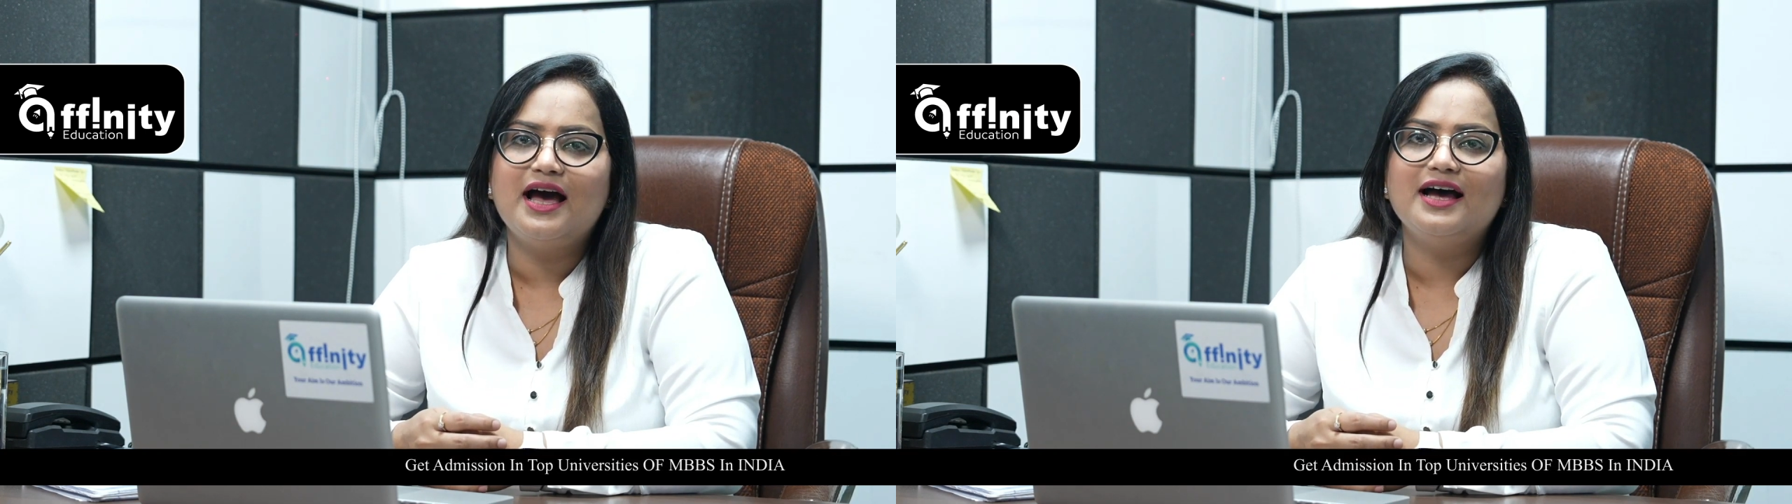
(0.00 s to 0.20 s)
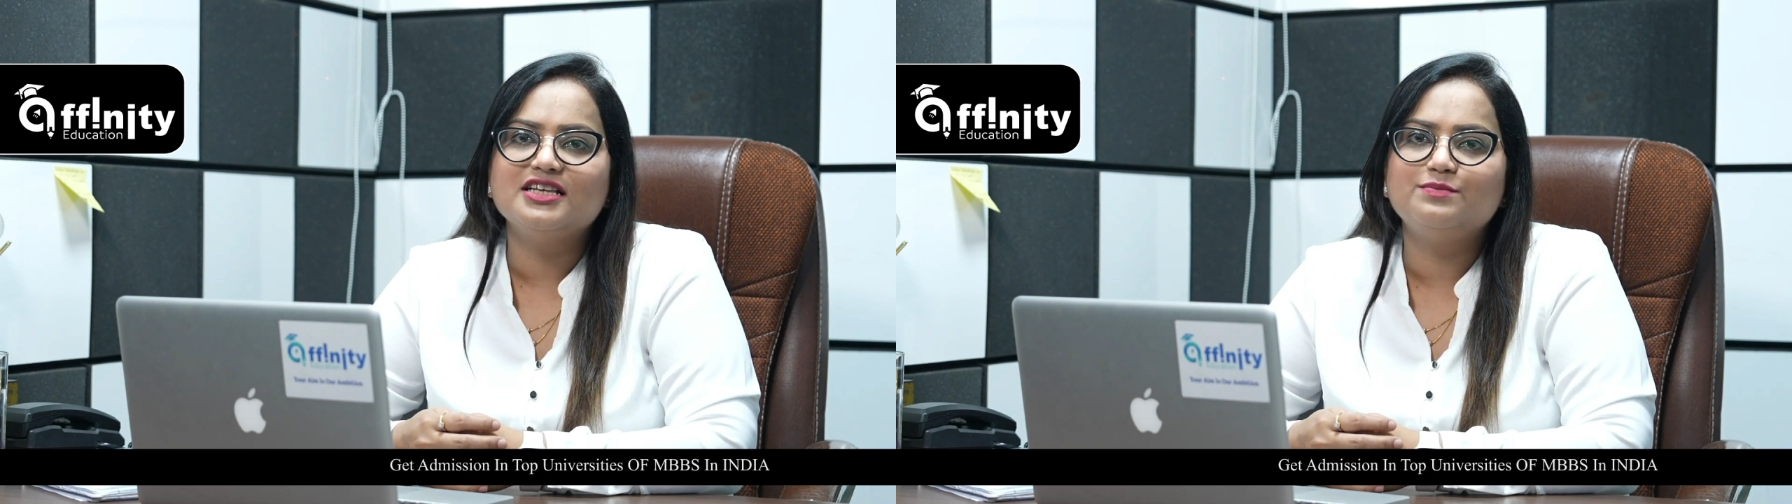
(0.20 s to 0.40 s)

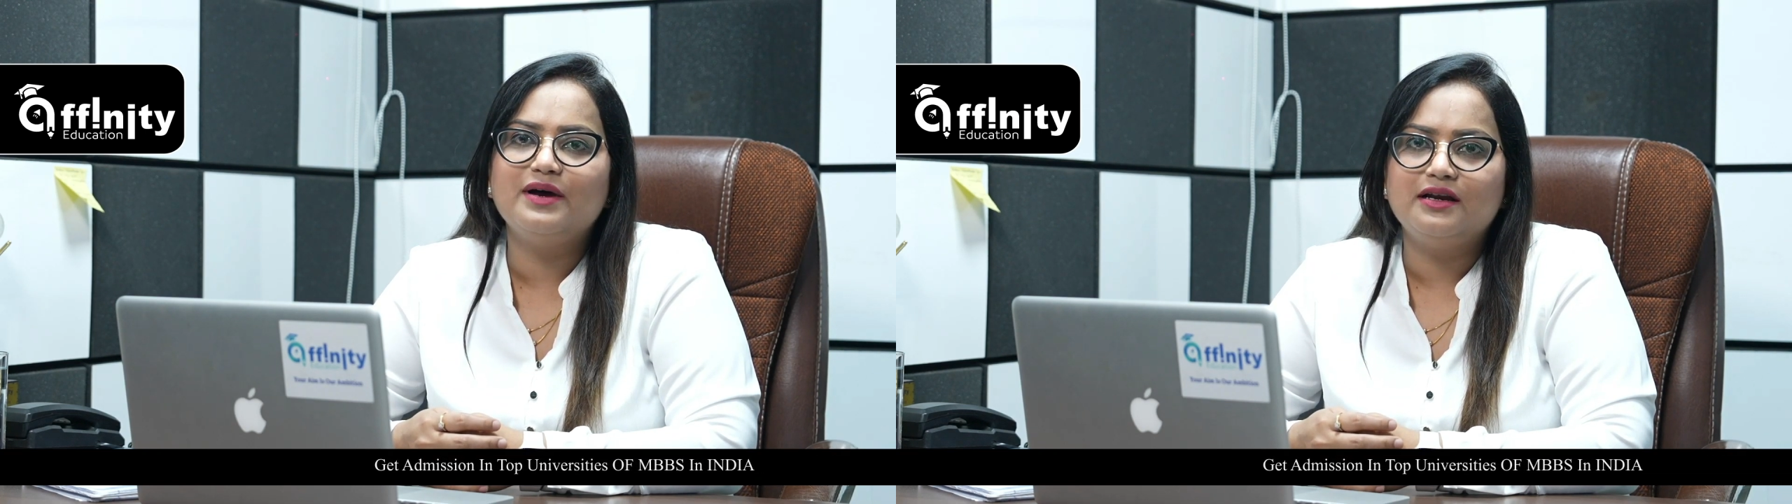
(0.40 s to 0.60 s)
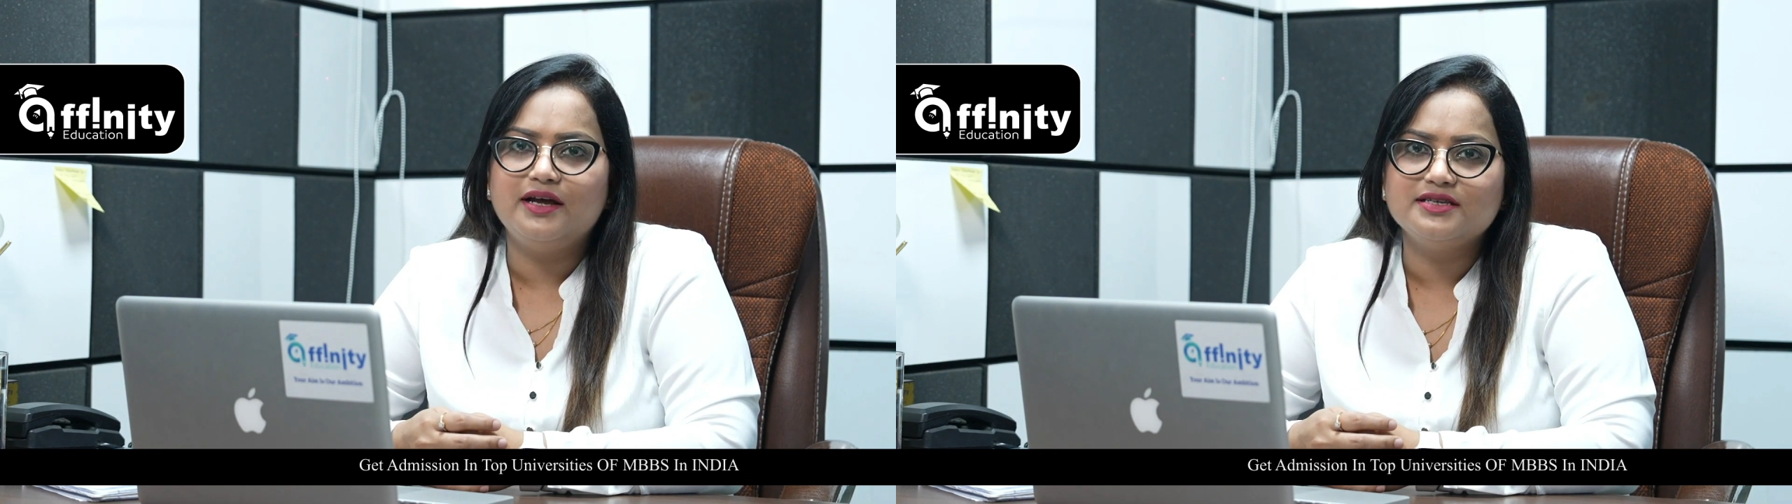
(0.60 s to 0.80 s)
as
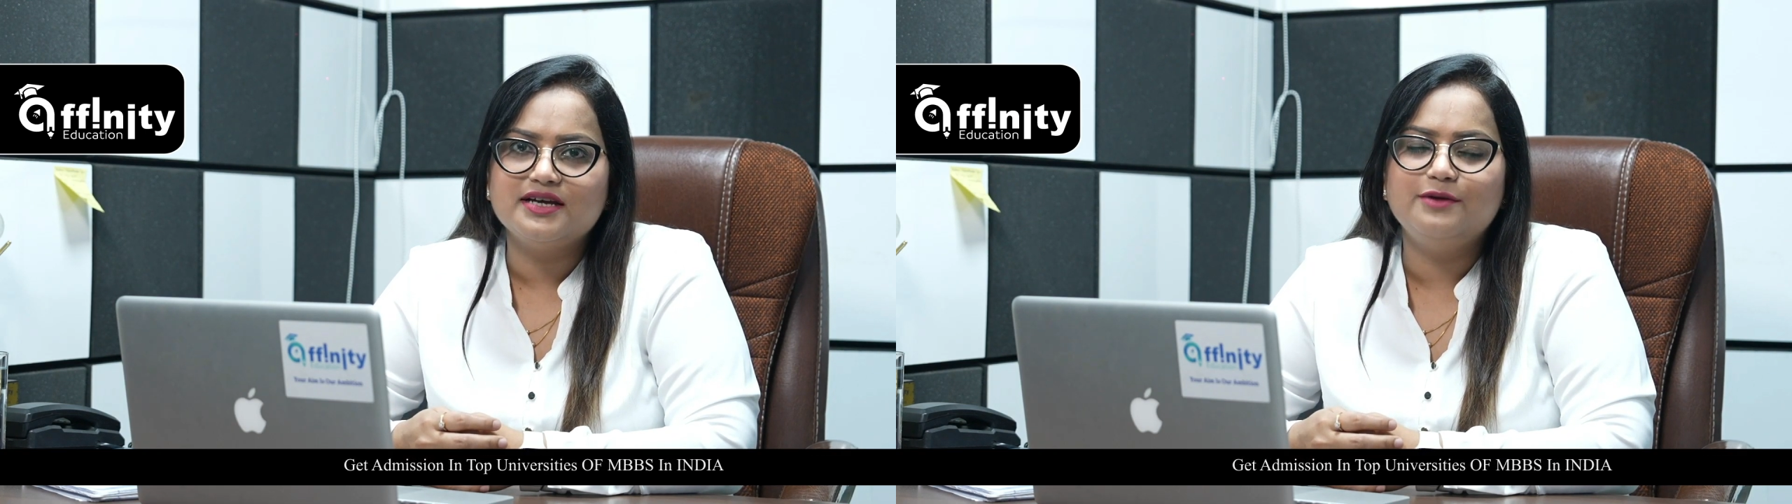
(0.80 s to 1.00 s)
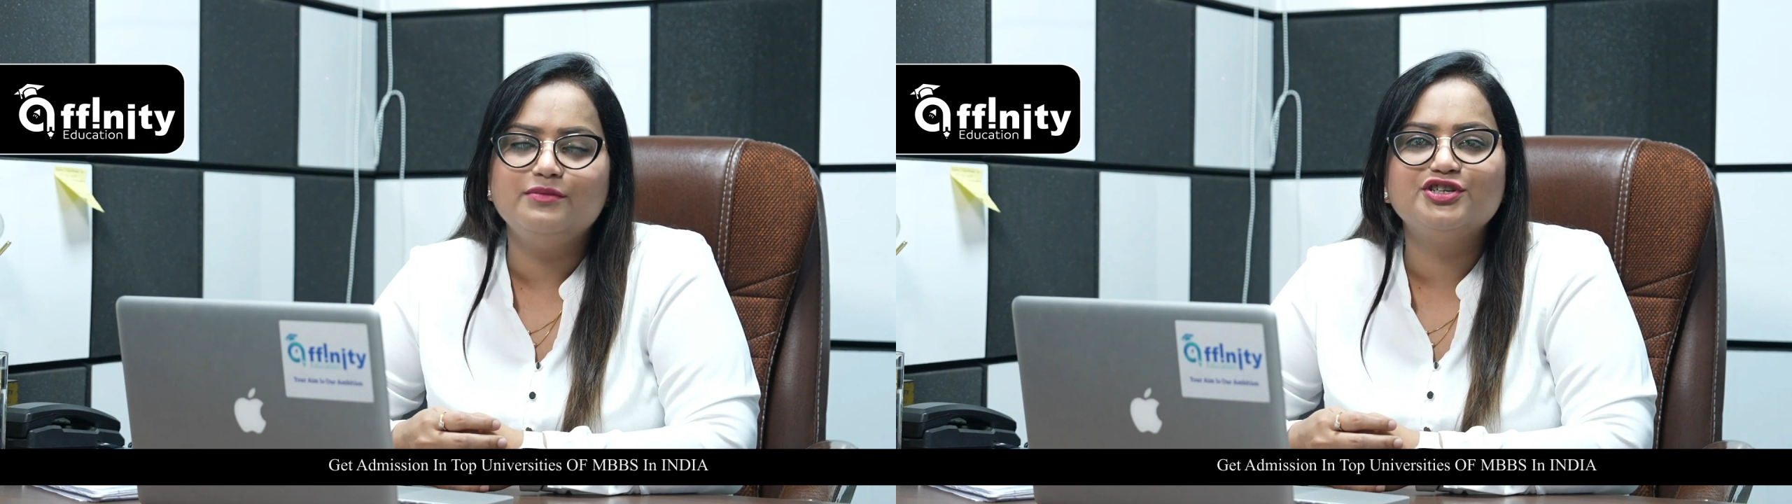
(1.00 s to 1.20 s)
per as
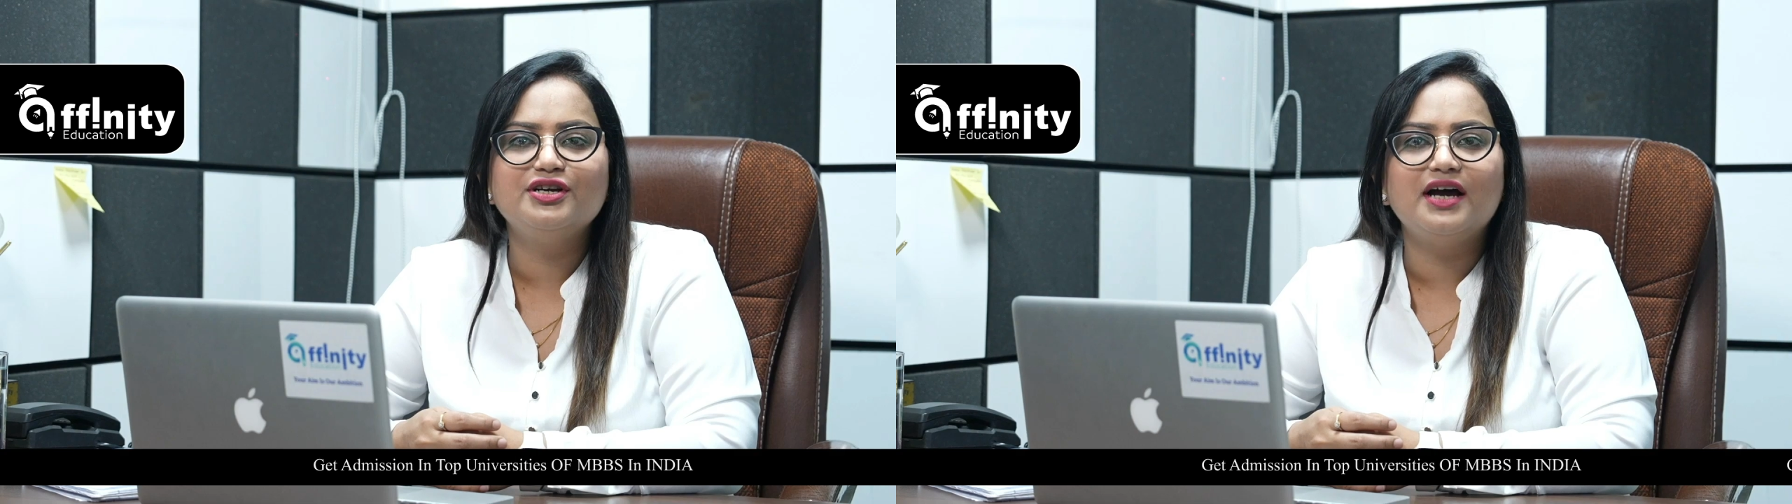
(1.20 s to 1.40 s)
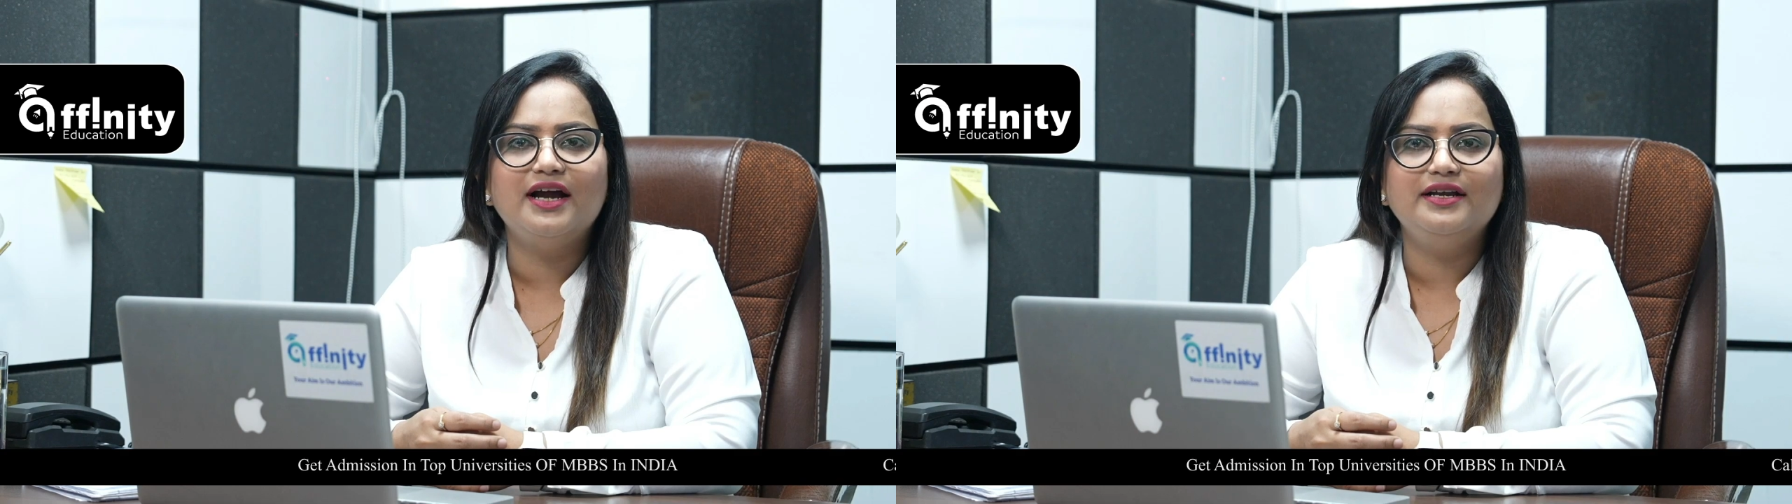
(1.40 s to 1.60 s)

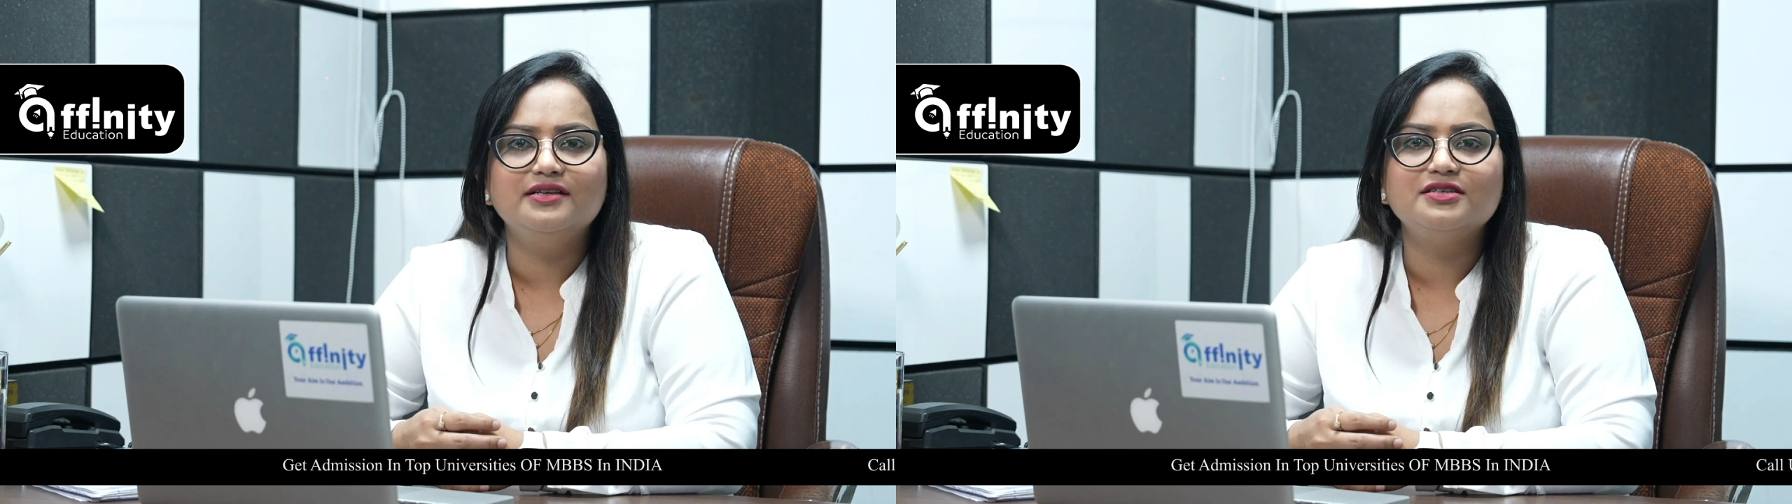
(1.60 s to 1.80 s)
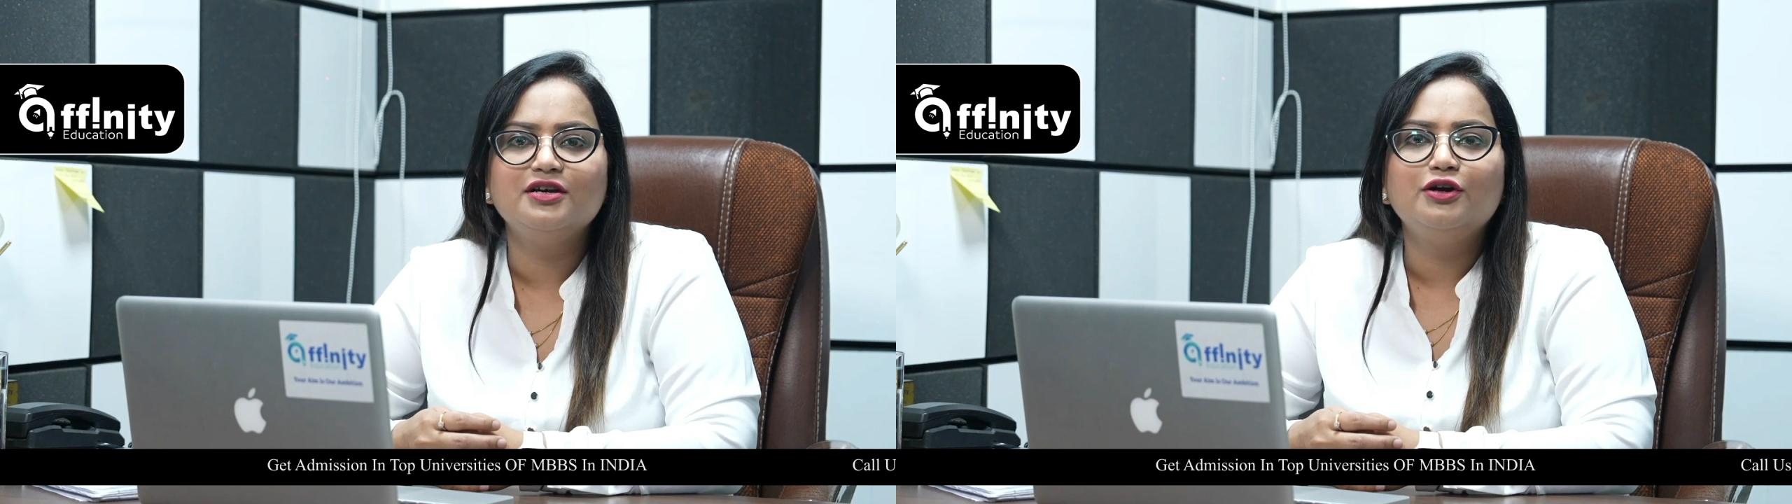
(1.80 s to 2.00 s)
admission
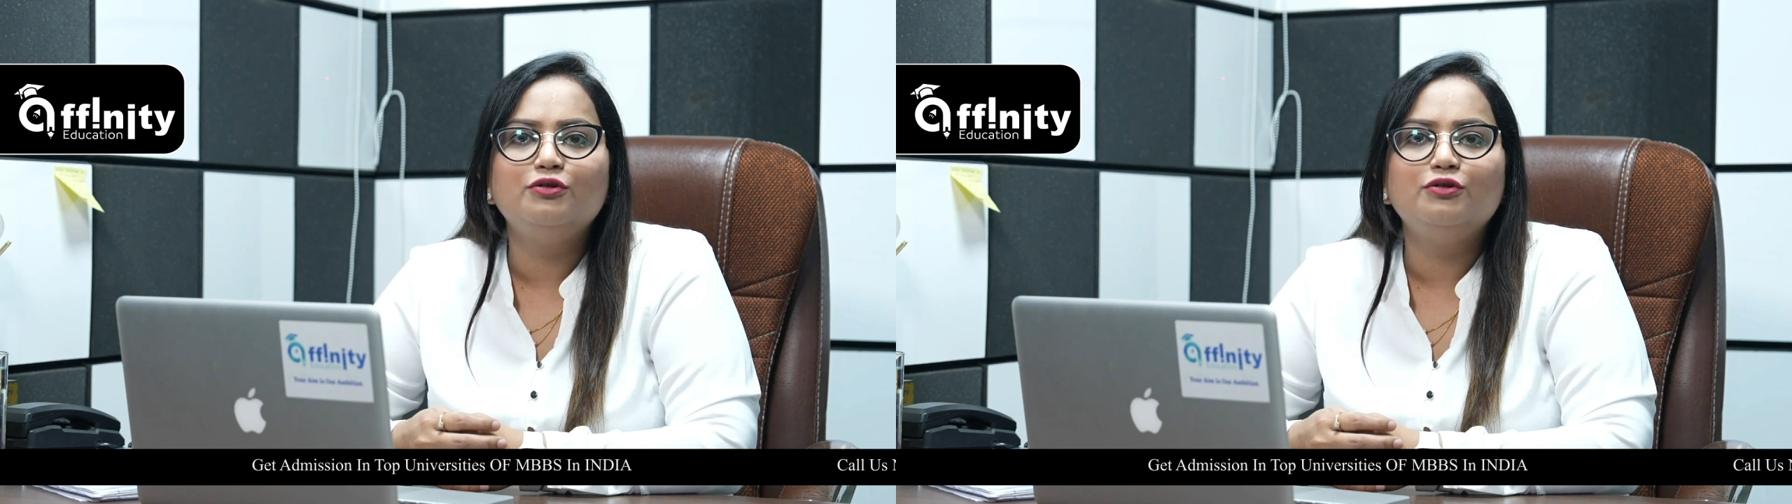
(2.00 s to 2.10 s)
guidance